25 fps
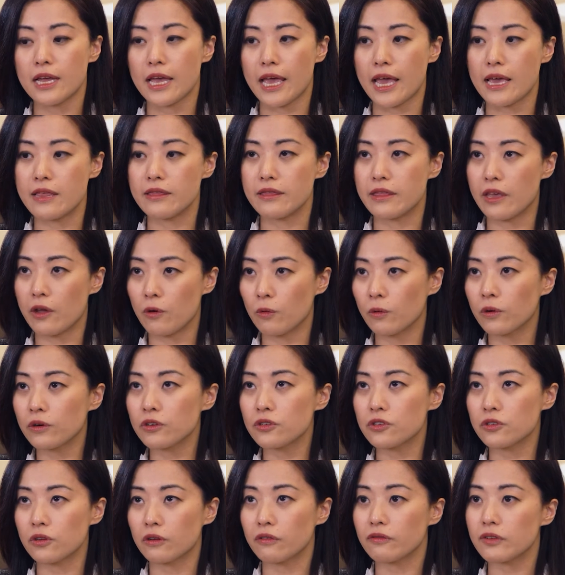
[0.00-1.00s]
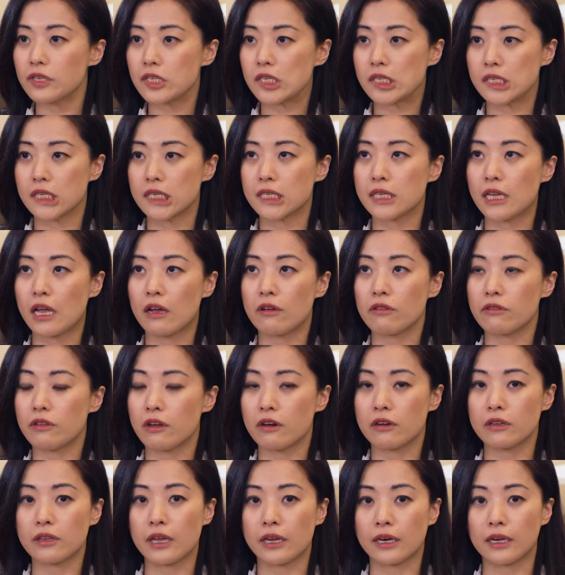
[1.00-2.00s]
And there were services out
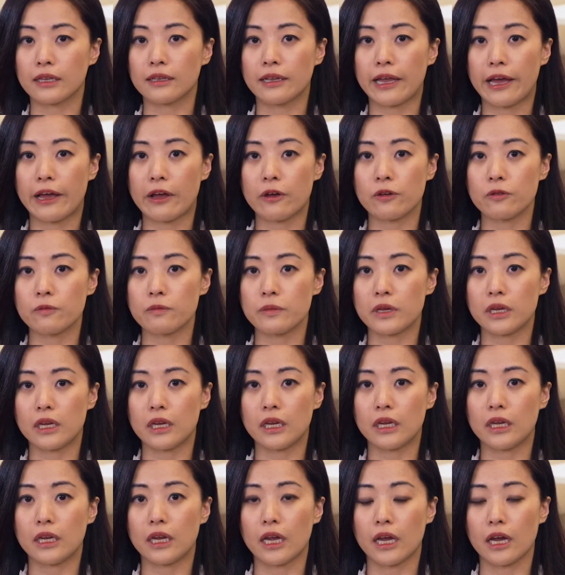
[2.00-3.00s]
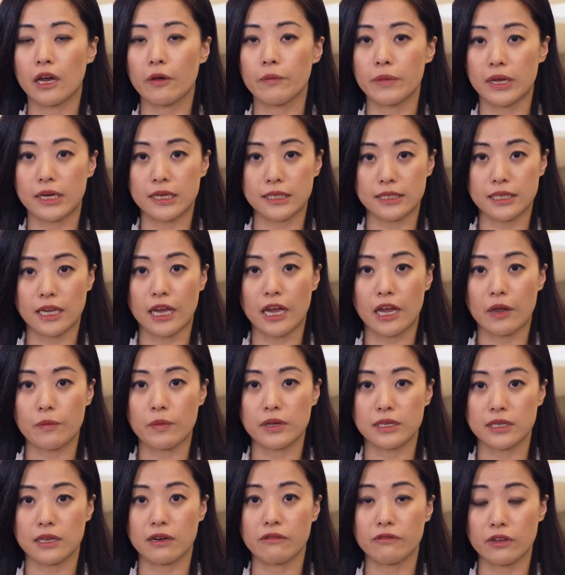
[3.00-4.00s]
there that allow me at the time
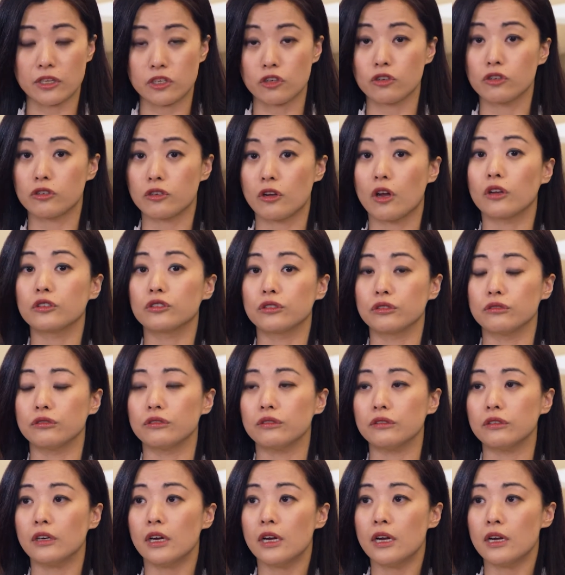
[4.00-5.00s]
as an investor to talk to